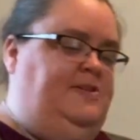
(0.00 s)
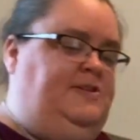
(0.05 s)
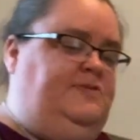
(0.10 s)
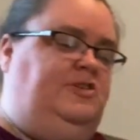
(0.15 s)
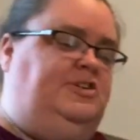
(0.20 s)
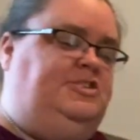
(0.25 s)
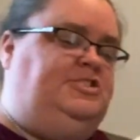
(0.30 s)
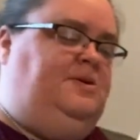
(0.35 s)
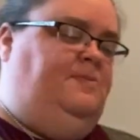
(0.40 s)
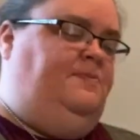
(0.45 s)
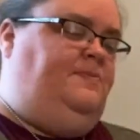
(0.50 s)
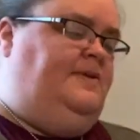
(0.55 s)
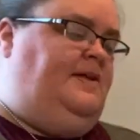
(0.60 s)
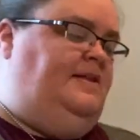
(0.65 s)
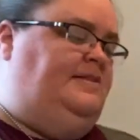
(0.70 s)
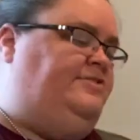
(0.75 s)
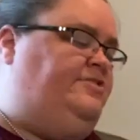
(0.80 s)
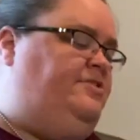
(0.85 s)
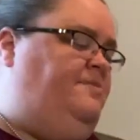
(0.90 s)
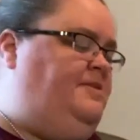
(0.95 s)
worship
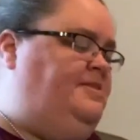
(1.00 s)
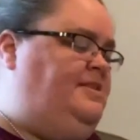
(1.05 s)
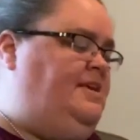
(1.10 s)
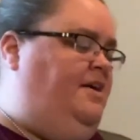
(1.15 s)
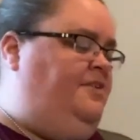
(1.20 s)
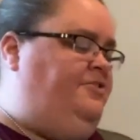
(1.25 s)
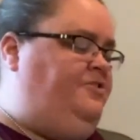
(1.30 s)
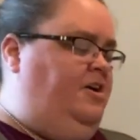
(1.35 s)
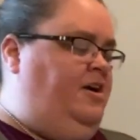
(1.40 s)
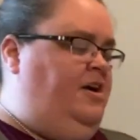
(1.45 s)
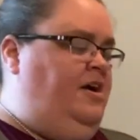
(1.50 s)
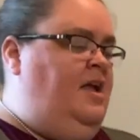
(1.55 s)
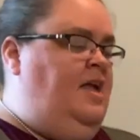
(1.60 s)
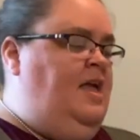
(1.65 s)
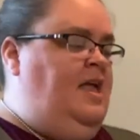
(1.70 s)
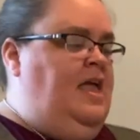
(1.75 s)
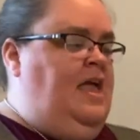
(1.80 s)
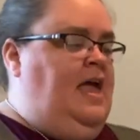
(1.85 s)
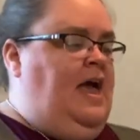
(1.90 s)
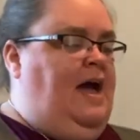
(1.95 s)
and stripping the altar,
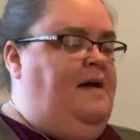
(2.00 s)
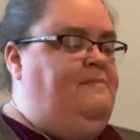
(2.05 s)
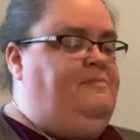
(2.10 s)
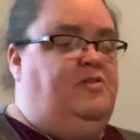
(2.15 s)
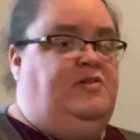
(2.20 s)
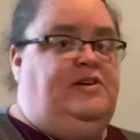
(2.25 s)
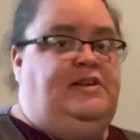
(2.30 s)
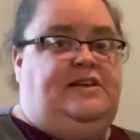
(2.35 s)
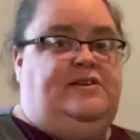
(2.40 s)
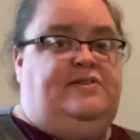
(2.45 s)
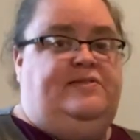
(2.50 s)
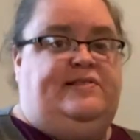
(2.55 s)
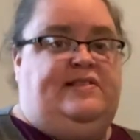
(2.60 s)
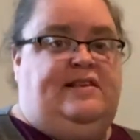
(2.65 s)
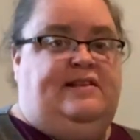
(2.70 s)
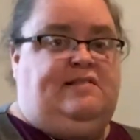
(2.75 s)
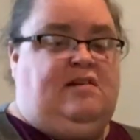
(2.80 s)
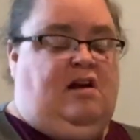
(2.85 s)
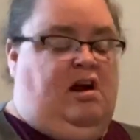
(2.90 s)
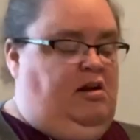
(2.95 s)
I'm going to use
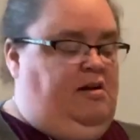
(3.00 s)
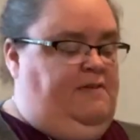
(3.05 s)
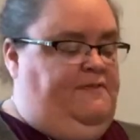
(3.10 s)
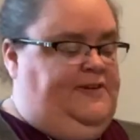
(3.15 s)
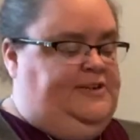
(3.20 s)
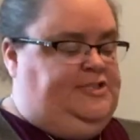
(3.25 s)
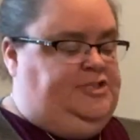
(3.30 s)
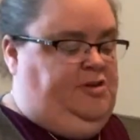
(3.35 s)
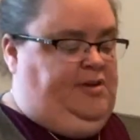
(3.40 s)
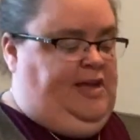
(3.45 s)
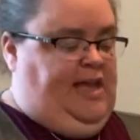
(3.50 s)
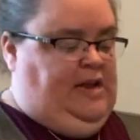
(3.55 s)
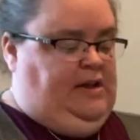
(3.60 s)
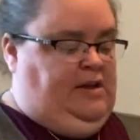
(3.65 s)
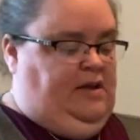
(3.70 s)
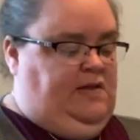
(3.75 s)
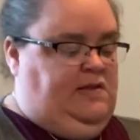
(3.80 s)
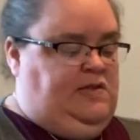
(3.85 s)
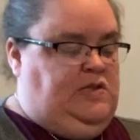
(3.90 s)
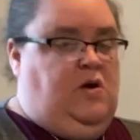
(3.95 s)
this artificial
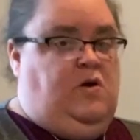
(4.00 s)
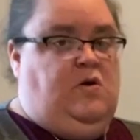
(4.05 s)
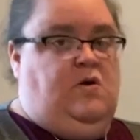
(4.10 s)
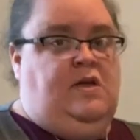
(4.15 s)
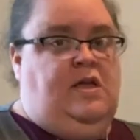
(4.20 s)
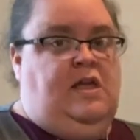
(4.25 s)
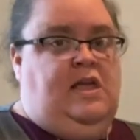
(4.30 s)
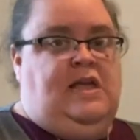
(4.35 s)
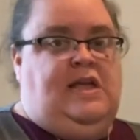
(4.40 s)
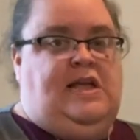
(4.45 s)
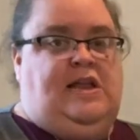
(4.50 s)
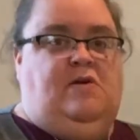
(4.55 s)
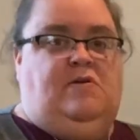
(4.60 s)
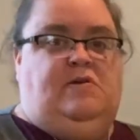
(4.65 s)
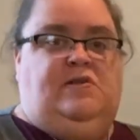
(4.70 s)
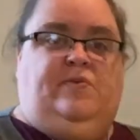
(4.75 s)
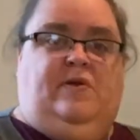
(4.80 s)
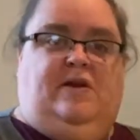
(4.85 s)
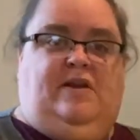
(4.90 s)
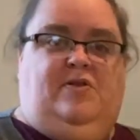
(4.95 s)
candle. So, you know,
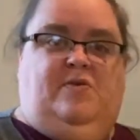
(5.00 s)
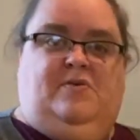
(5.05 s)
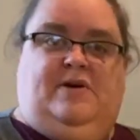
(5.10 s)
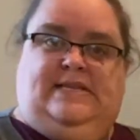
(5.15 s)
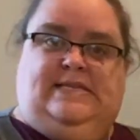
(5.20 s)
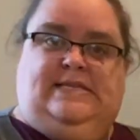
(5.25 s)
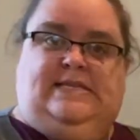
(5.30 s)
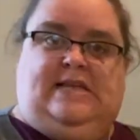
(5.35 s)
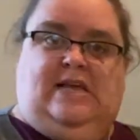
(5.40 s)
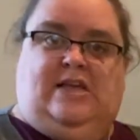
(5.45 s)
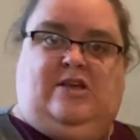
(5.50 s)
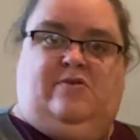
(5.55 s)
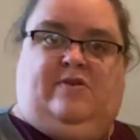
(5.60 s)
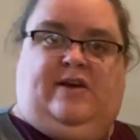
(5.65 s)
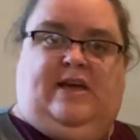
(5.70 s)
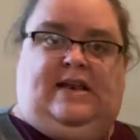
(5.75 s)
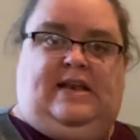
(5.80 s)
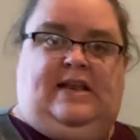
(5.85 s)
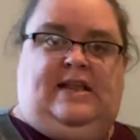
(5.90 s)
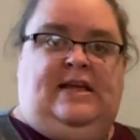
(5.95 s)
it's one of the ones that you
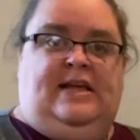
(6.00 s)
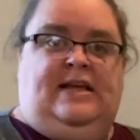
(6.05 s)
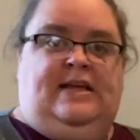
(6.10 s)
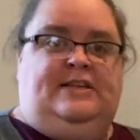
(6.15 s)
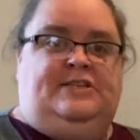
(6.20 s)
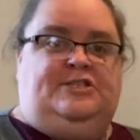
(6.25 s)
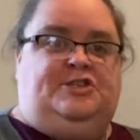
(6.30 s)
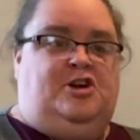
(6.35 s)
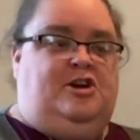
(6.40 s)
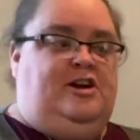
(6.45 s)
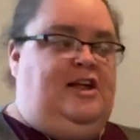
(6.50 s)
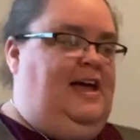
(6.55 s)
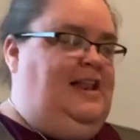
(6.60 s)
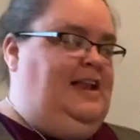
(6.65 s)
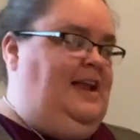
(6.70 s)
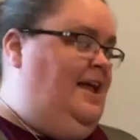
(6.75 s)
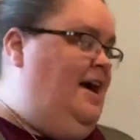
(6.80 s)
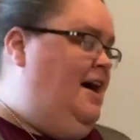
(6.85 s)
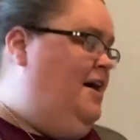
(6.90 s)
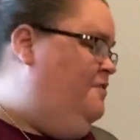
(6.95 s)
can turn on
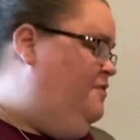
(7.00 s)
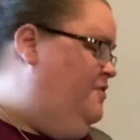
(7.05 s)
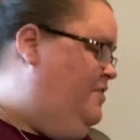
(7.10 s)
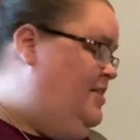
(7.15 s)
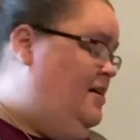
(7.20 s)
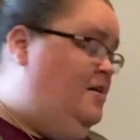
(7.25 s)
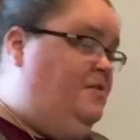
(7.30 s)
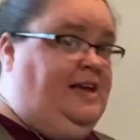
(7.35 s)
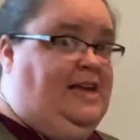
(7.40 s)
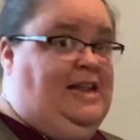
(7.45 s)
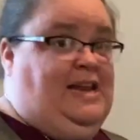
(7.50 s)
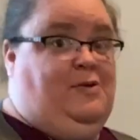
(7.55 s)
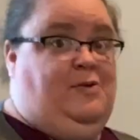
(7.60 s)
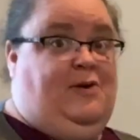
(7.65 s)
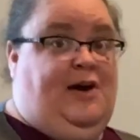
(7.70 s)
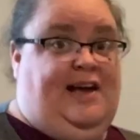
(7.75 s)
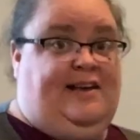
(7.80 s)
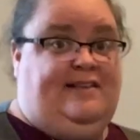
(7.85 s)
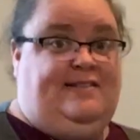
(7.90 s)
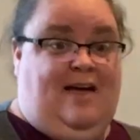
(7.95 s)
and off without getting
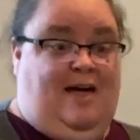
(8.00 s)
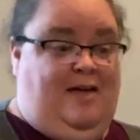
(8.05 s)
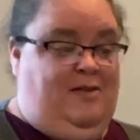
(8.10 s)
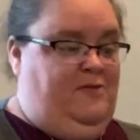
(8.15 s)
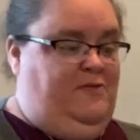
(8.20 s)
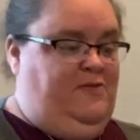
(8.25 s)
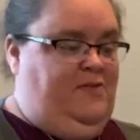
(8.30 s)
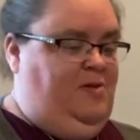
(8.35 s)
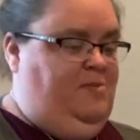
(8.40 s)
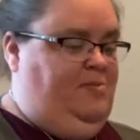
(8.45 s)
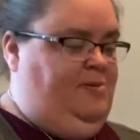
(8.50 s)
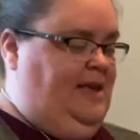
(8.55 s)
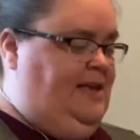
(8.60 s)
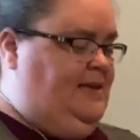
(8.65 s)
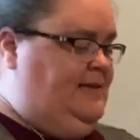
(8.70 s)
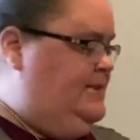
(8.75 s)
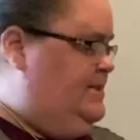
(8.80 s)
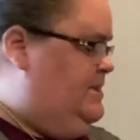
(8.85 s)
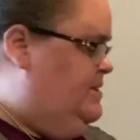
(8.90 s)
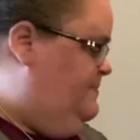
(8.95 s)
wax all over the
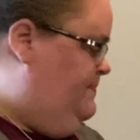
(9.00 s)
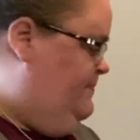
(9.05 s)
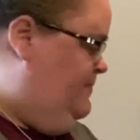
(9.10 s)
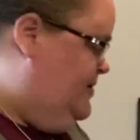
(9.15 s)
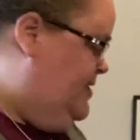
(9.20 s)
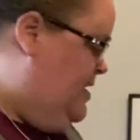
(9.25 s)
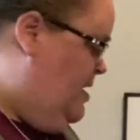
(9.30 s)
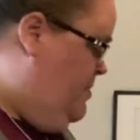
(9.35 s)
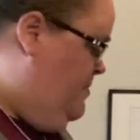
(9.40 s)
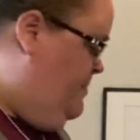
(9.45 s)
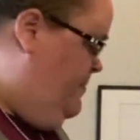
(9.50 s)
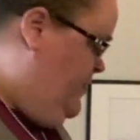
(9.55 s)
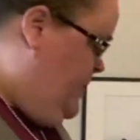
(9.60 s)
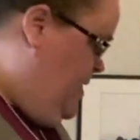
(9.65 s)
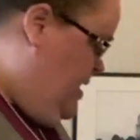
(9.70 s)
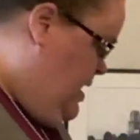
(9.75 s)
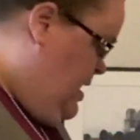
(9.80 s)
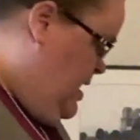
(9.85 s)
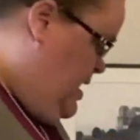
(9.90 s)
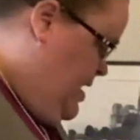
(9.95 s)
place. So
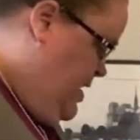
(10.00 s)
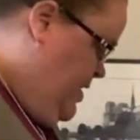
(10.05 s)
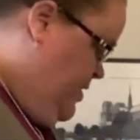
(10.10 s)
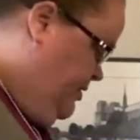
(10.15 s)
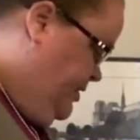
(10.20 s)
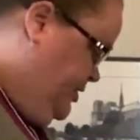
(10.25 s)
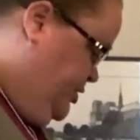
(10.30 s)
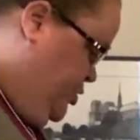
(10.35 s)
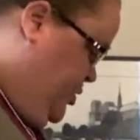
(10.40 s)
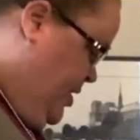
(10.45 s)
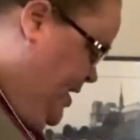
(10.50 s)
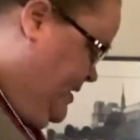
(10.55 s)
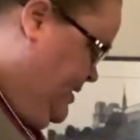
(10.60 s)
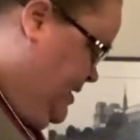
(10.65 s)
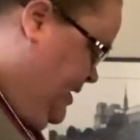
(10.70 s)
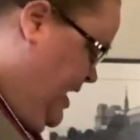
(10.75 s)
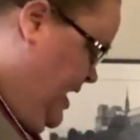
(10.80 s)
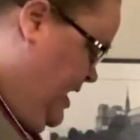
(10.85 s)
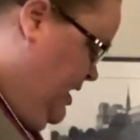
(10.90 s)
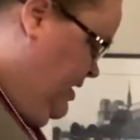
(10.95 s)
your choice,
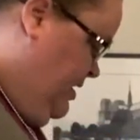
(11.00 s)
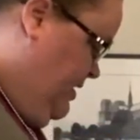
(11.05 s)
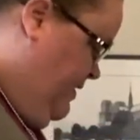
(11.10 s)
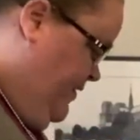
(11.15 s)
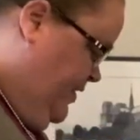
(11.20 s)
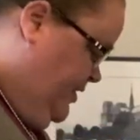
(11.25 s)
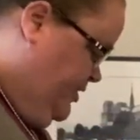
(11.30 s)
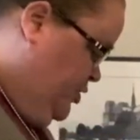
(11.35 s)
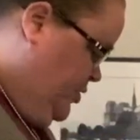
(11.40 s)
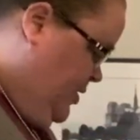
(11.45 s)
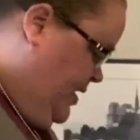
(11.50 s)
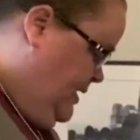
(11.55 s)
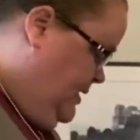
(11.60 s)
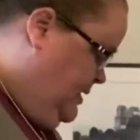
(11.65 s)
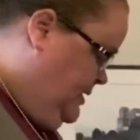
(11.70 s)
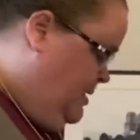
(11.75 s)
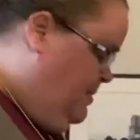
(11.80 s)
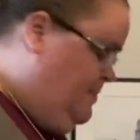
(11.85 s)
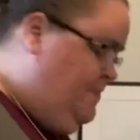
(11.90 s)
a candle of your choice.